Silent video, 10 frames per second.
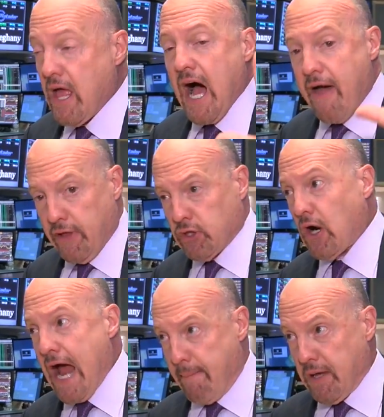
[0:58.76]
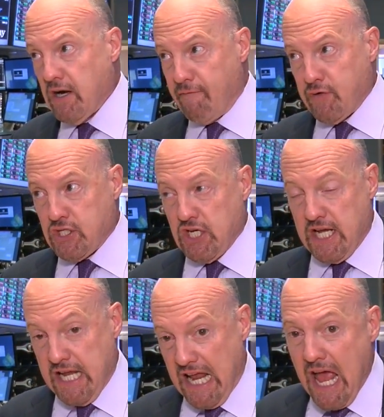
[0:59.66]
Hmm. I think they're happy enough with G
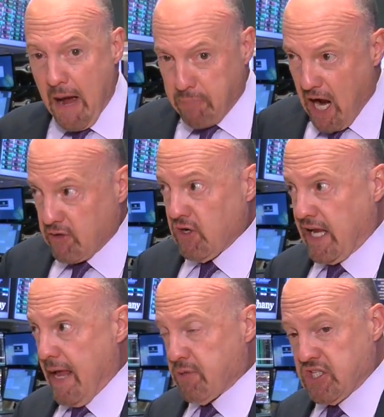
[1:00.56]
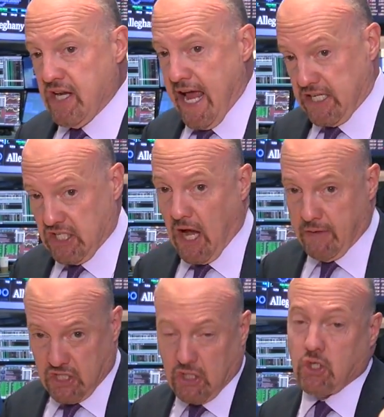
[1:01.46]
E. Procter and Gamble's the next, uh,
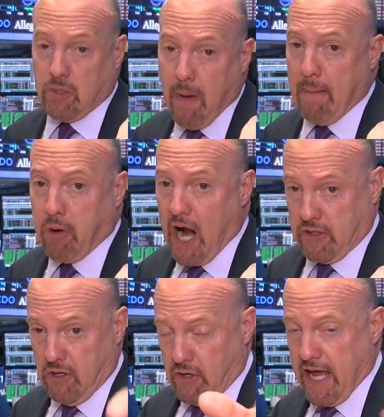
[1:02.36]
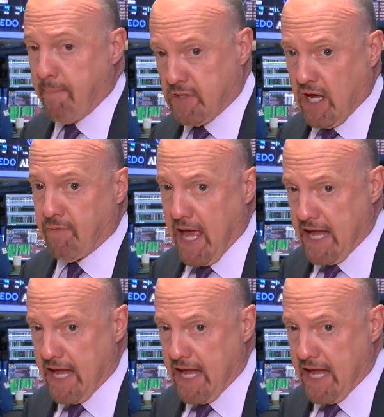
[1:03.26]
you should buy Procter, okay? I'm just giving you a